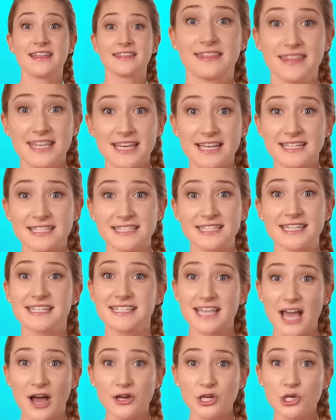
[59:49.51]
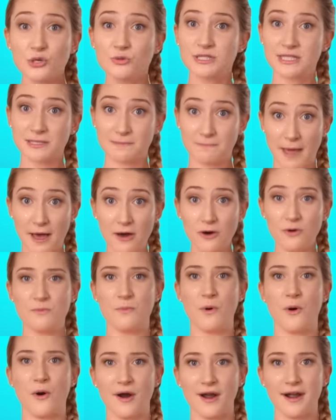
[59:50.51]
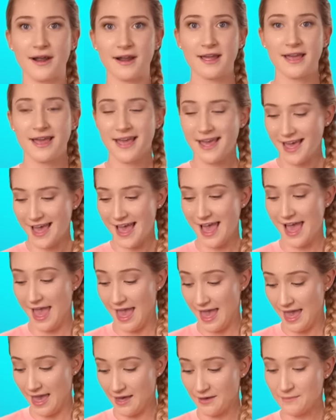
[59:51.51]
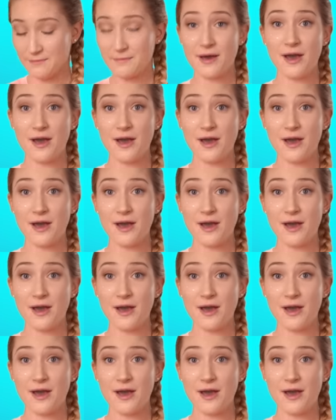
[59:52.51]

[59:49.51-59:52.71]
This is how you spell more. M-O-R-E.